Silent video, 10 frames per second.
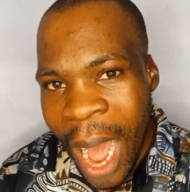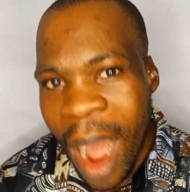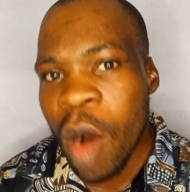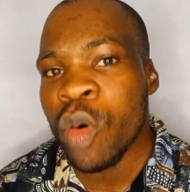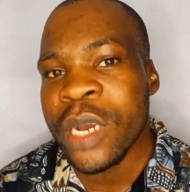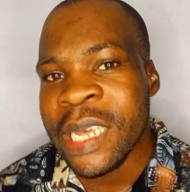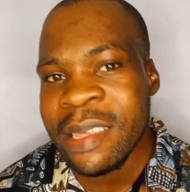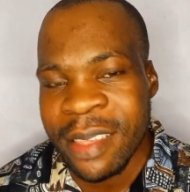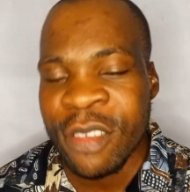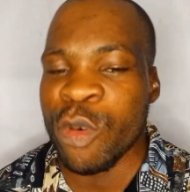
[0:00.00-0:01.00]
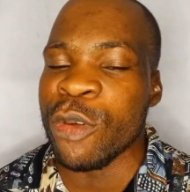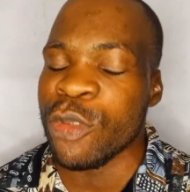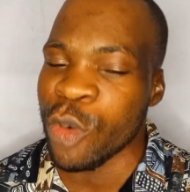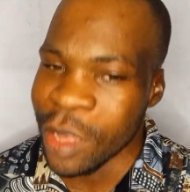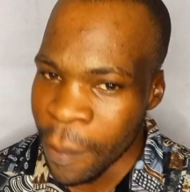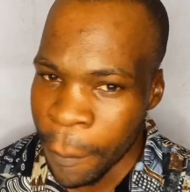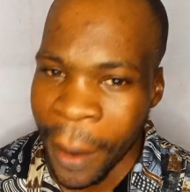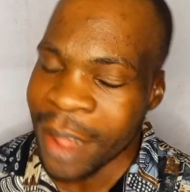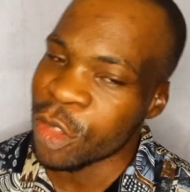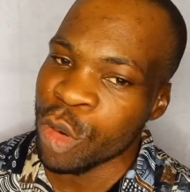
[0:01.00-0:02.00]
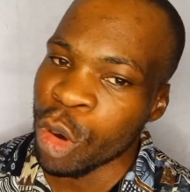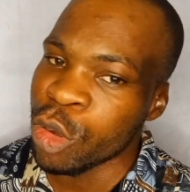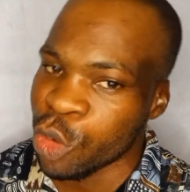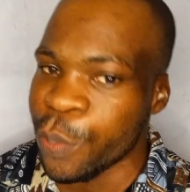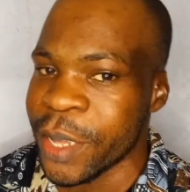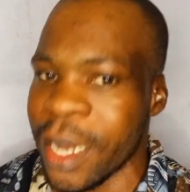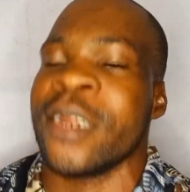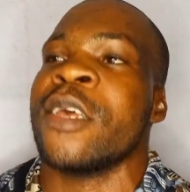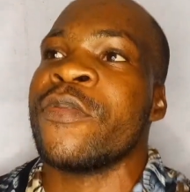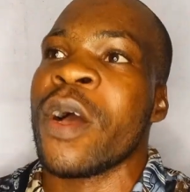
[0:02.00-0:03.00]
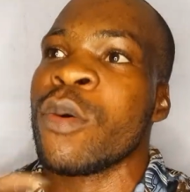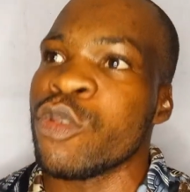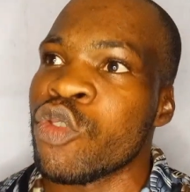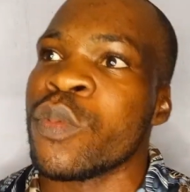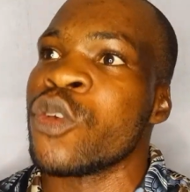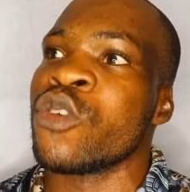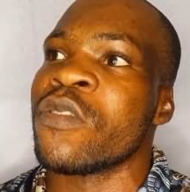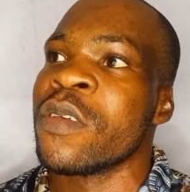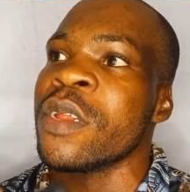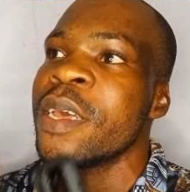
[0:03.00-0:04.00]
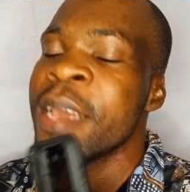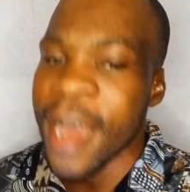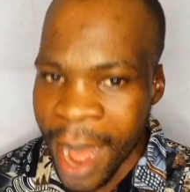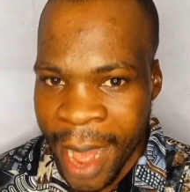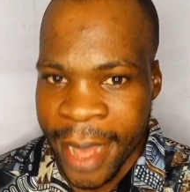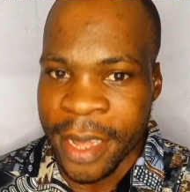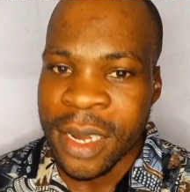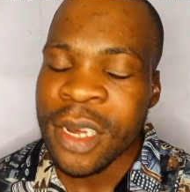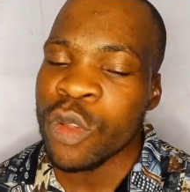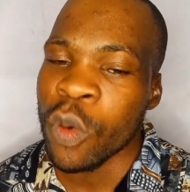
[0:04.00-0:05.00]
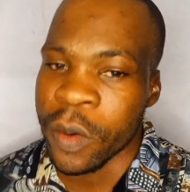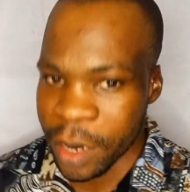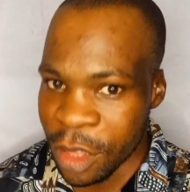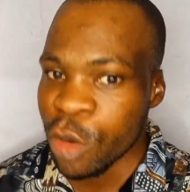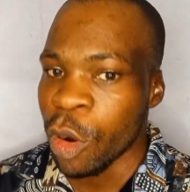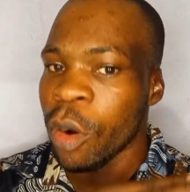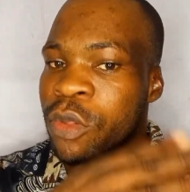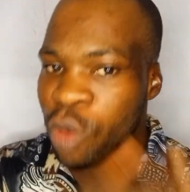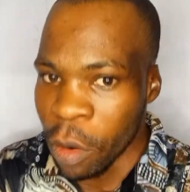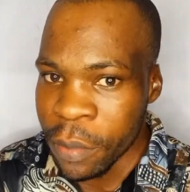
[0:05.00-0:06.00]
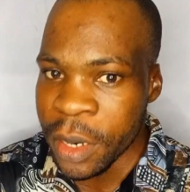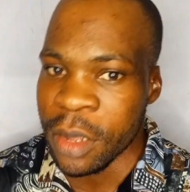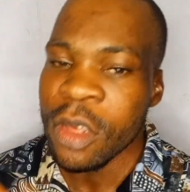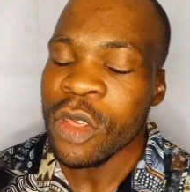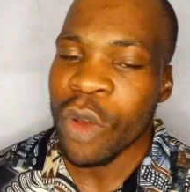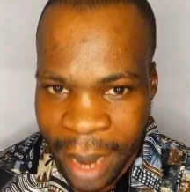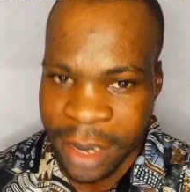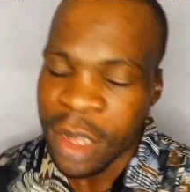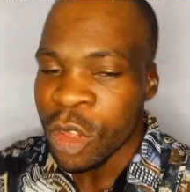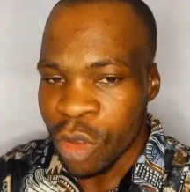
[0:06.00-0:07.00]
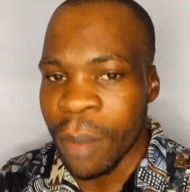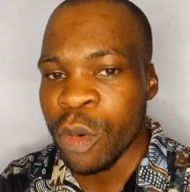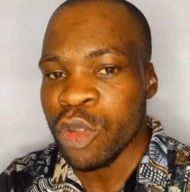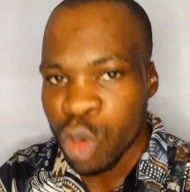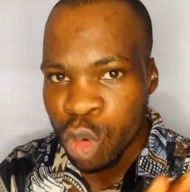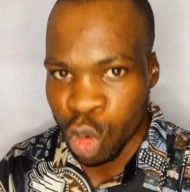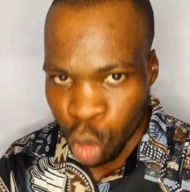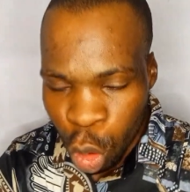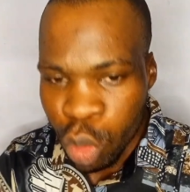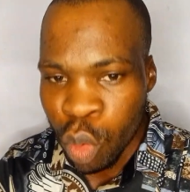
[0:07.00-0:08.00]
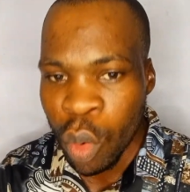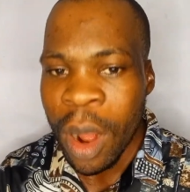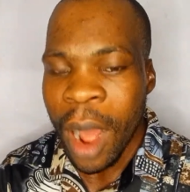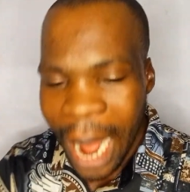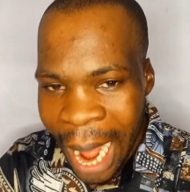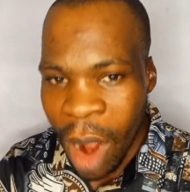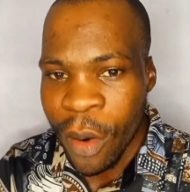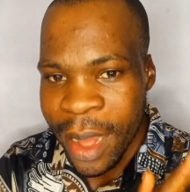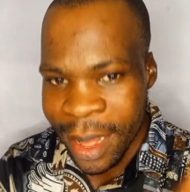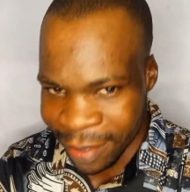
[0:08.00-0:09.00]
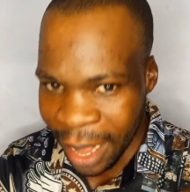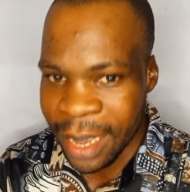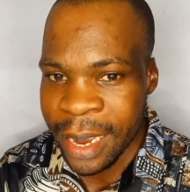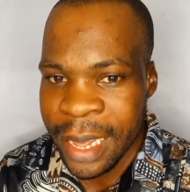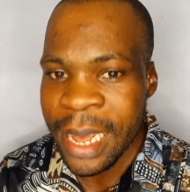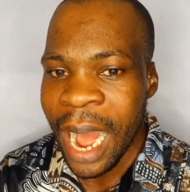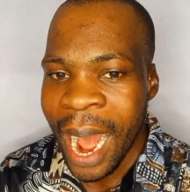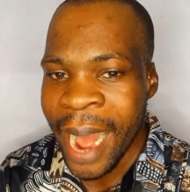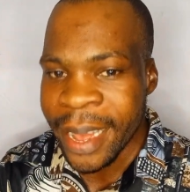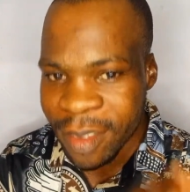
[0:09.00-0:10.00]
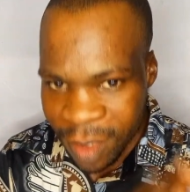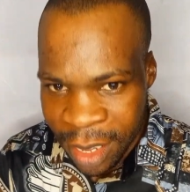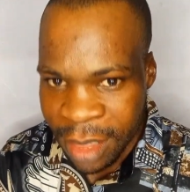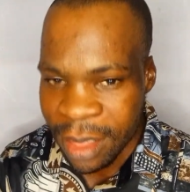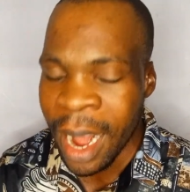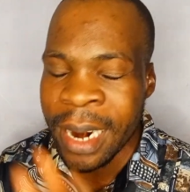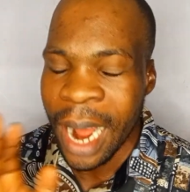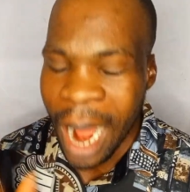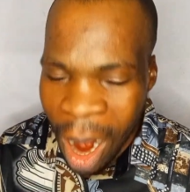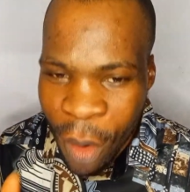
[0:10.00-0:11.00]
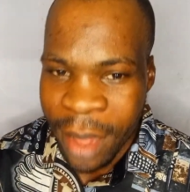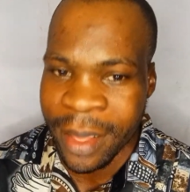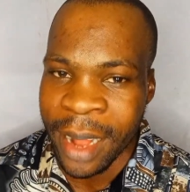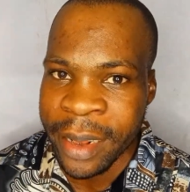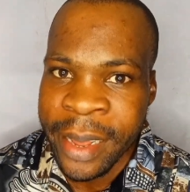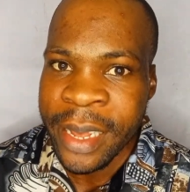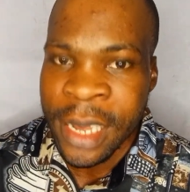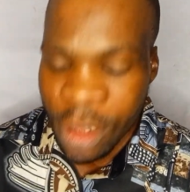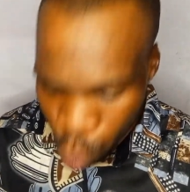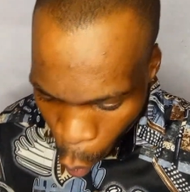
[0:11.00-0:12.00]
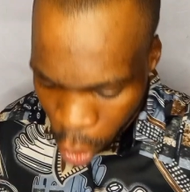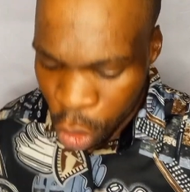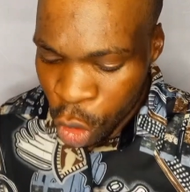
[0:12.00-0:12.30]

how is this going to impact your YouTube channel if you are going to be using AI to creating your thumbnail. So I'm going to show you how exactly I see it and how exactly it works.